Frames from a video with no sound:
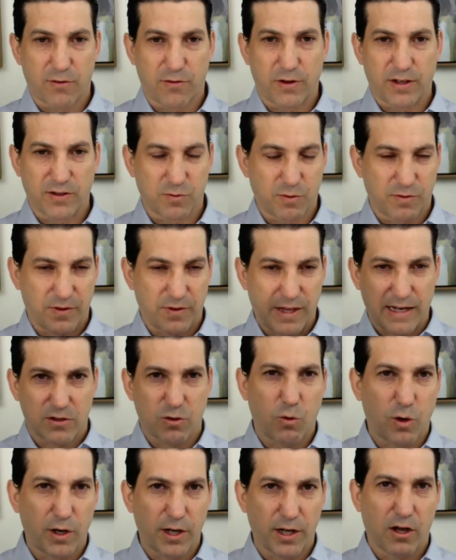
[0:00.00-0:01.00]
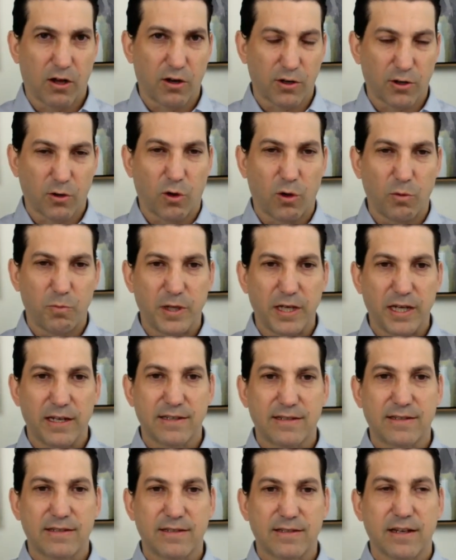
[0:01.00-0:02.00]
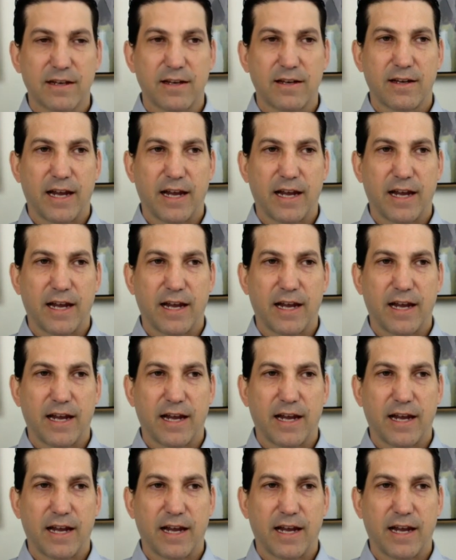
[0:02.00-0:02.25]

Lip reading: things with that $20 gold piece.